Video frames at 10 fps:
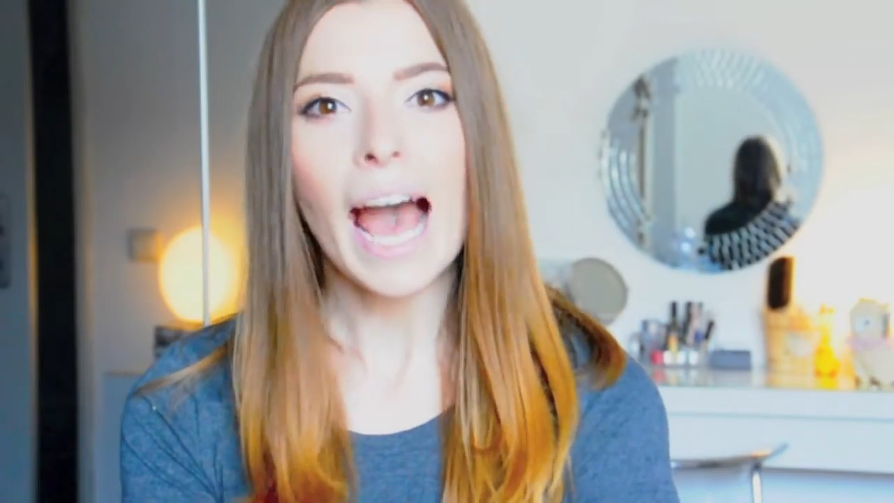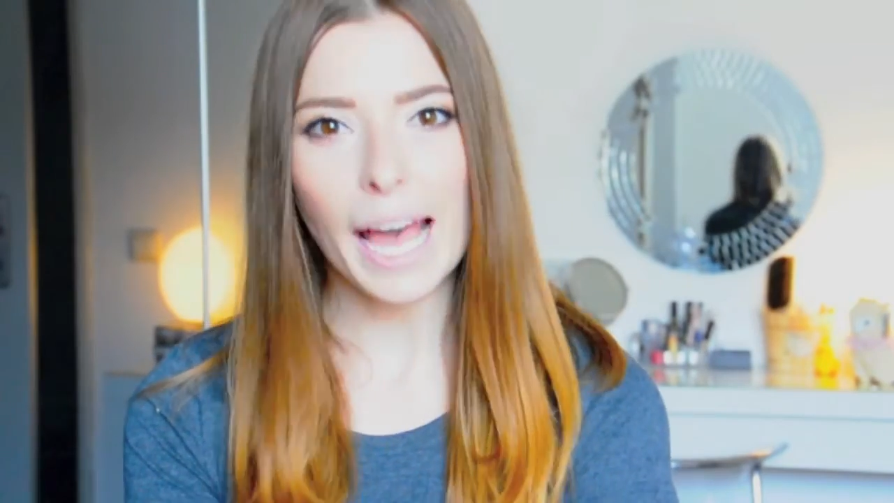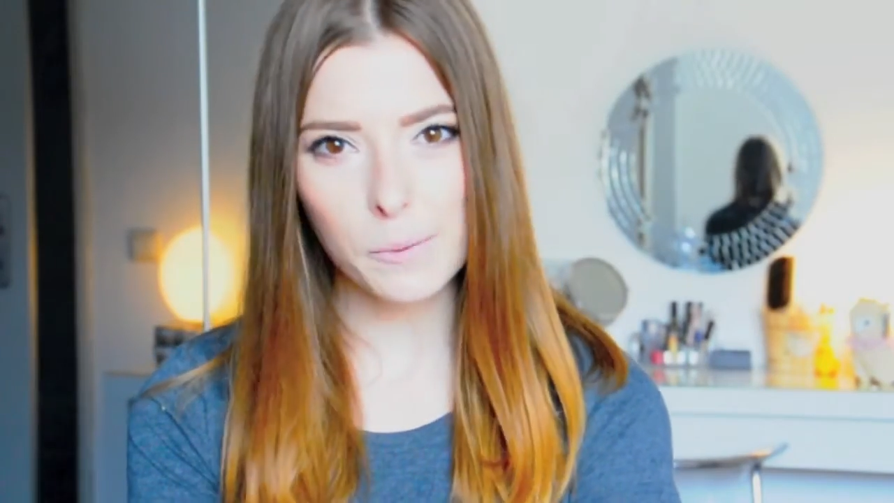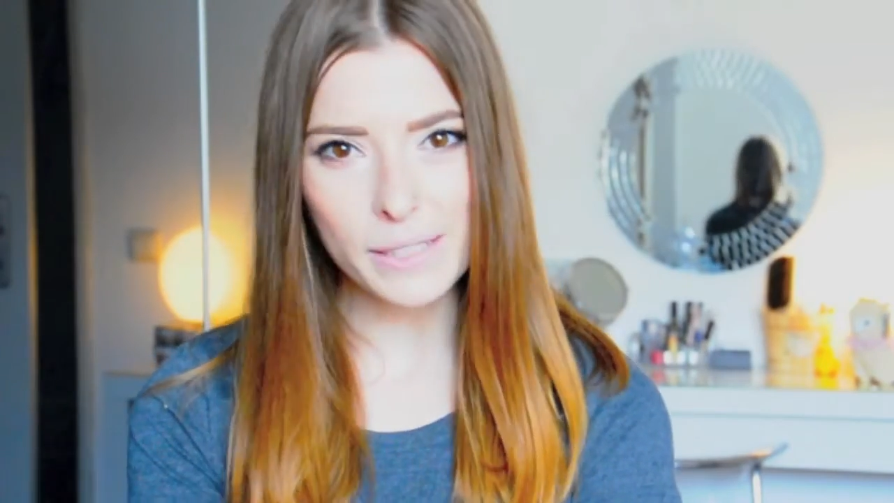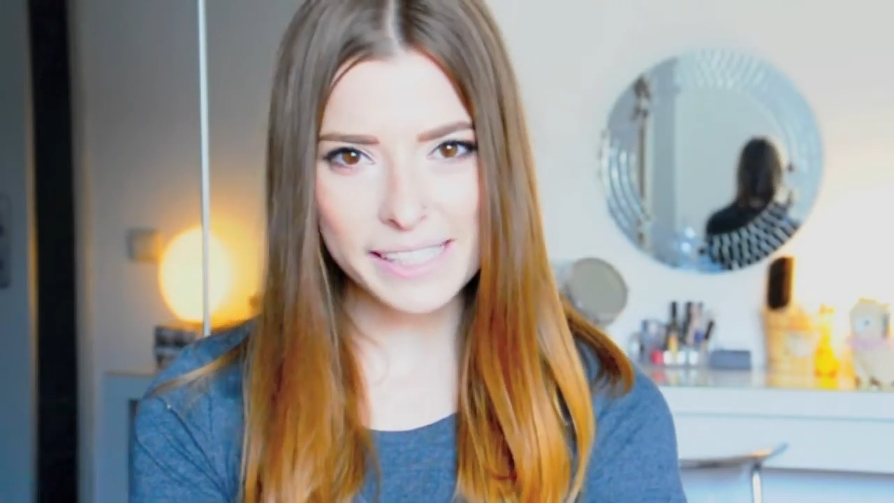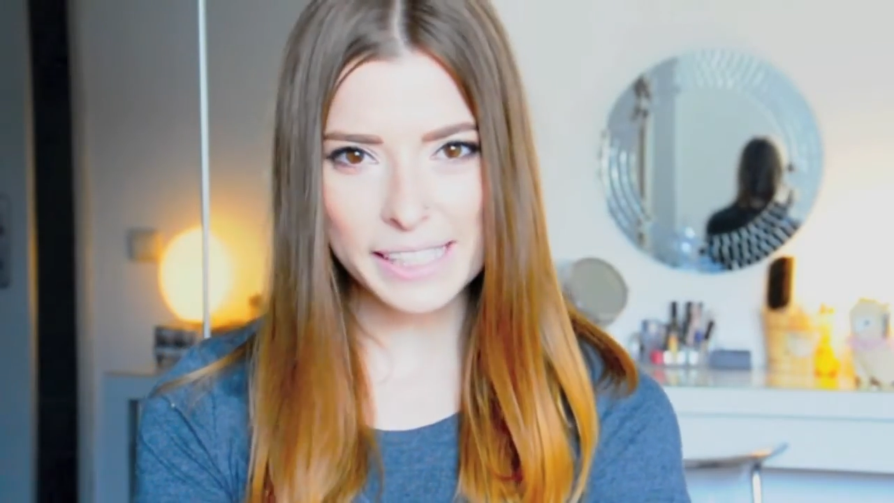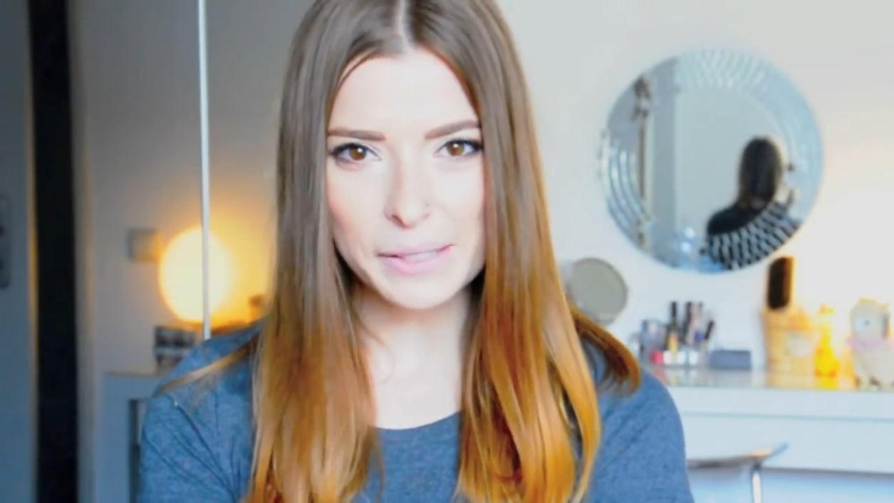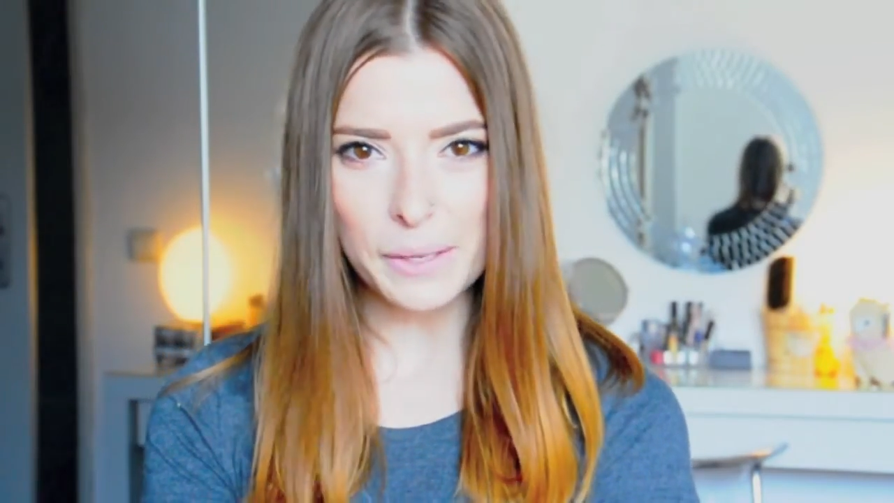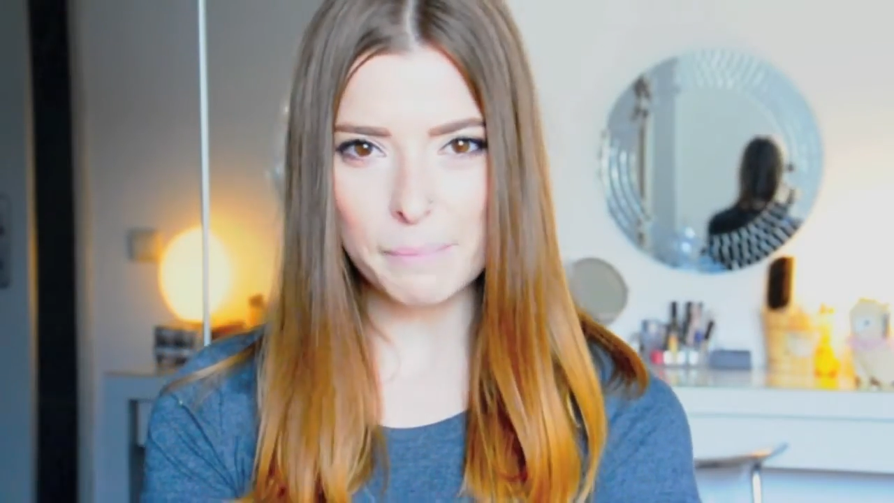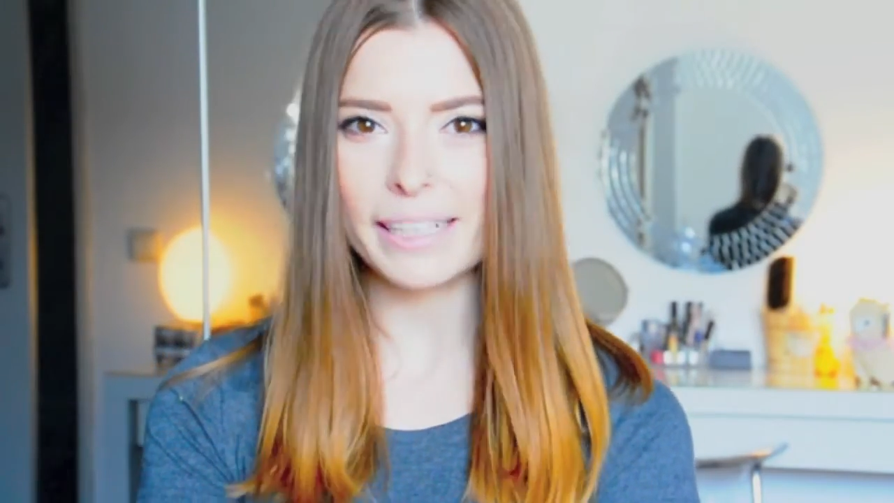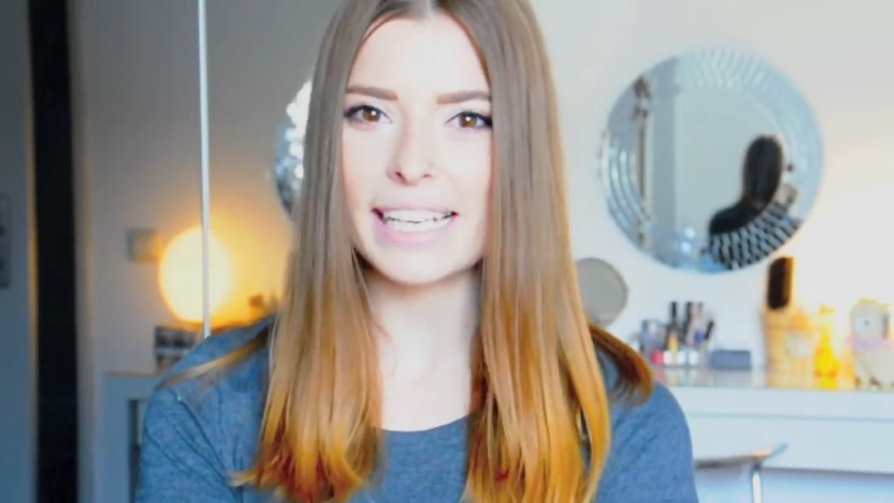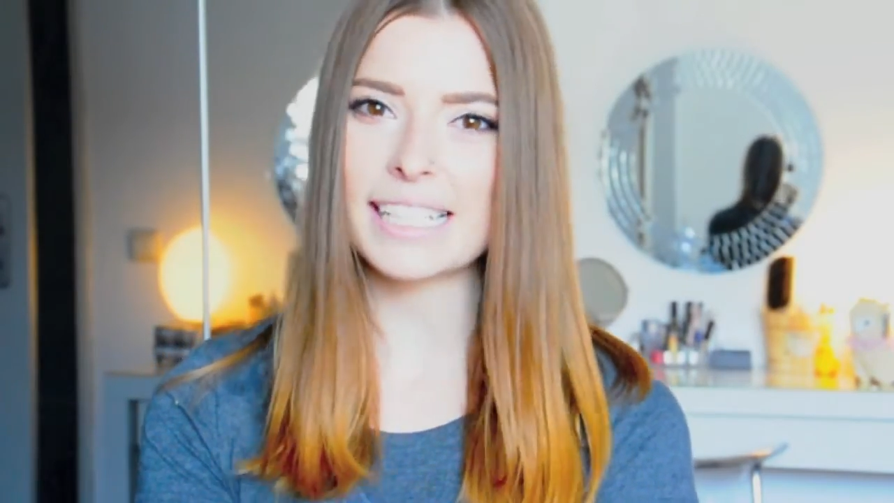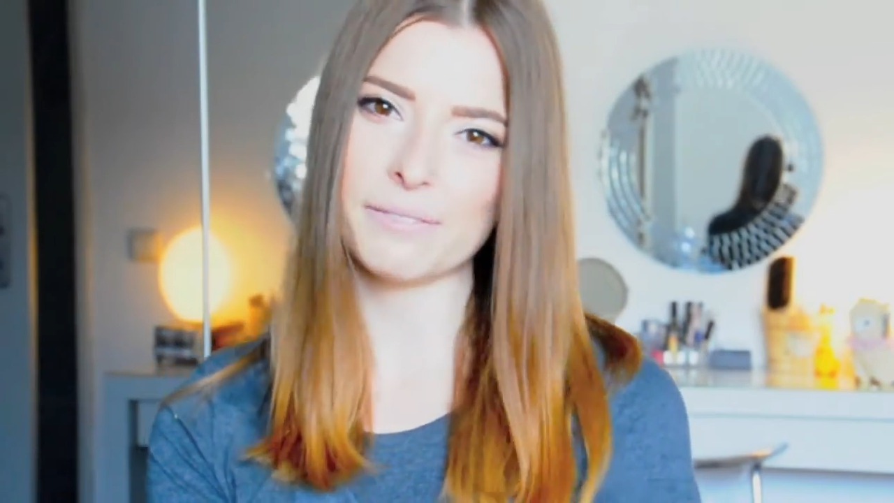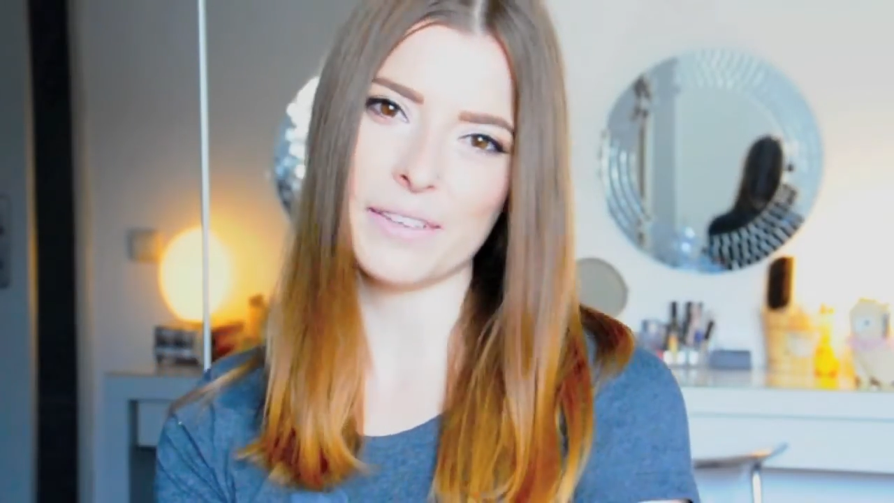I will see you in my next